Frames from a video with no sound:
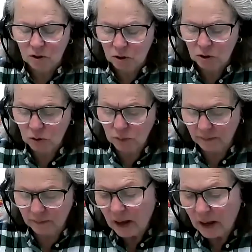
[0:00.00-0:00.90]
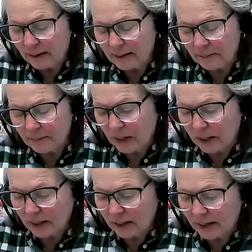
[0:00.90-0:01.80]
Sure. Um,
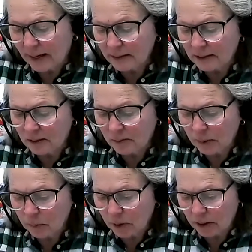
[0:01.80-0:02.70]
the Kansas Meat